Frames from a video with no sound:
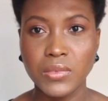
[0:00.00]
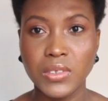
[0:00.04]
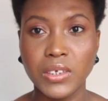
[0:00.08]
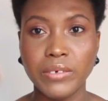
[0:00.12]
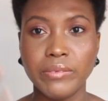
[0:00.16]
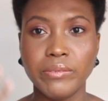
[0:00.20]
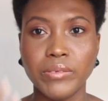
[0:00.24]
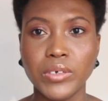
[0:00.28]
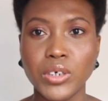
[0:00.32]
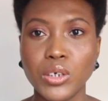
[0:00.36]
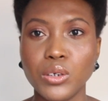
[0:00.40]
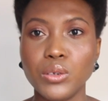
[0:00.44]

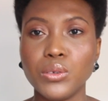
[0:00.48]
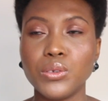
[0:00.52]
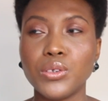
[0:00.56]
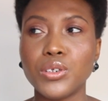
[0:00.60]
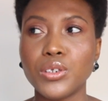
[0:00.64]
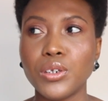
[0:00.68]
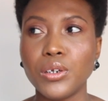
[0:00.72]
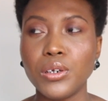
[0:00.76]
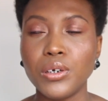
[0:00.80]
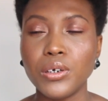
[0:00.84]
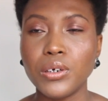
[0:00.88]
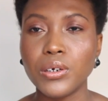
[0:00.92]

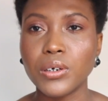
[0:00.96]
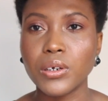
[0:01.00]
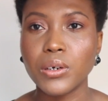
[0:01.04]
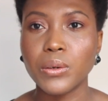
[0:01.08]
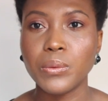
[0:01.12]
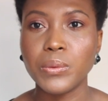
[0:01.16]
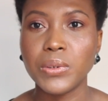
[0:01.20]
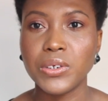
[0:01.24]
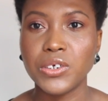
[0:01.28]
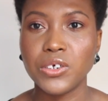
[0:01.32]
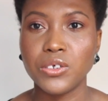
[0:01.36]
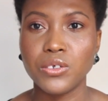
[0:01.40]
diffused look,
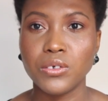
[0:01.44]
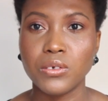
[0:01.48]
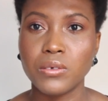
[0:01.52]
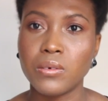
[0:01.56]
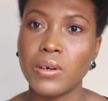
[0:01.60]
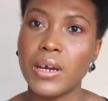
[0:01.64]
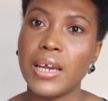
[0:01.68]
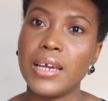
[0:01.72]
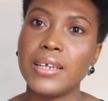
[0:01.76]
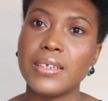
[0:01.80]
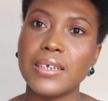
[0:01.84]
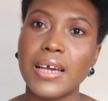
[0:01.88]
which is
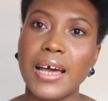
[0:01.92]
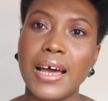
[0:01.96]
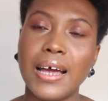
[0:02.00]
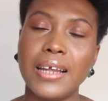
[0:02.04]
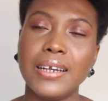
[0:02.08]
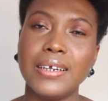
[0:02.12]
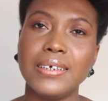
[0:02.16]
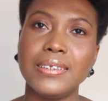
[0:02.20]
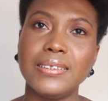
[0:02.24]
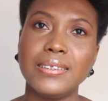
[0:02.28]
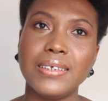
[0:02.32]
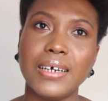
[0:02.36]
great.
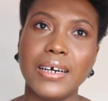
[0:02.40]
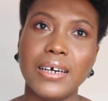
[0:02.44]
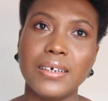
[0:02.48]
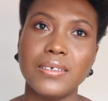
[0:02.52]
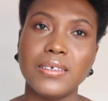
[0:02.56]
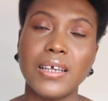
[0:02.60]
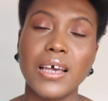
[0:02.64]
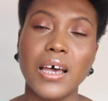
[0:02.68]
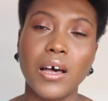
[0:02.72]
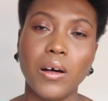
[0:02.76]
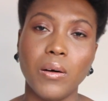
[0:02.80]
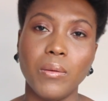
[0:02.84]
And it
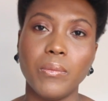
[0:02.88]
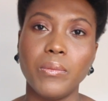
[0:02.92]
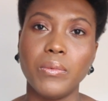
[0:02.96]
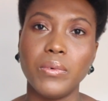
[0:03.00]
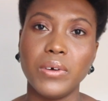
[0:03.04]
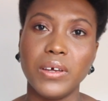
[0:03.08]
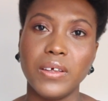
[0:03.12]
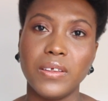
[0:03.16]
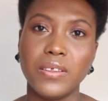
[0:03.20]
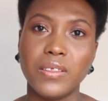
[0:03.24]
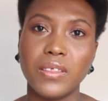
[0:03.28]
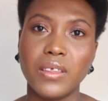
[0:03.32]
does help
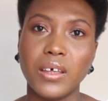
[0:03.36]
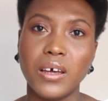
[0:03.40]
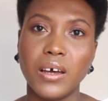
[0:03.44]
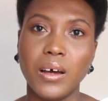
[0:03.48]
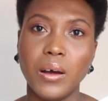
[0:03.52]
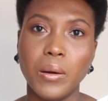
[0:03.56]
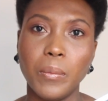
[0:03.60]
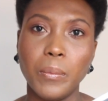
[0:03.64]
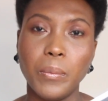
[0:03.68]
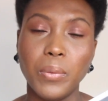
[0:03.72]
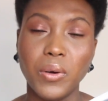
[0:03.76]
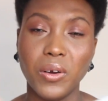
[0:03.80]
with
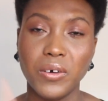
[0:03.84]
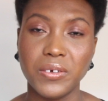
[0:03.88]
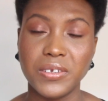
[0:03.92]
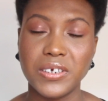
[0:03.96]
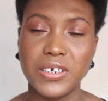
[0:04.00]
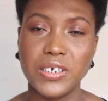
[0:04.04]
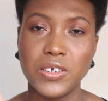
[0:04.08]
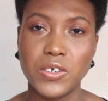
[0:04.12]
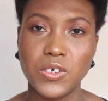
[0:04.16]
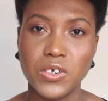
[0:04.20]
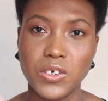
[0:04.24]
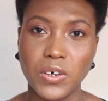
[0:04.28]

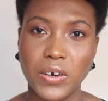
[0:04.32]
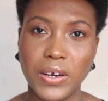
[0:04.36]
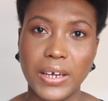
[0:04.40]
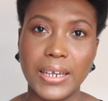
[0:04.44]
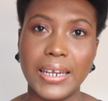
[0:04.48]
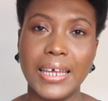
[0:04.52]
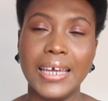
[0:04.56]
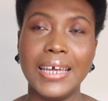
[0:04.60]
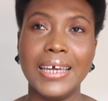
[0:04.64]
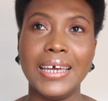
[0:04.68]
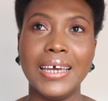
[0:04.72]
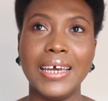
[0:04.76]
blot and shine.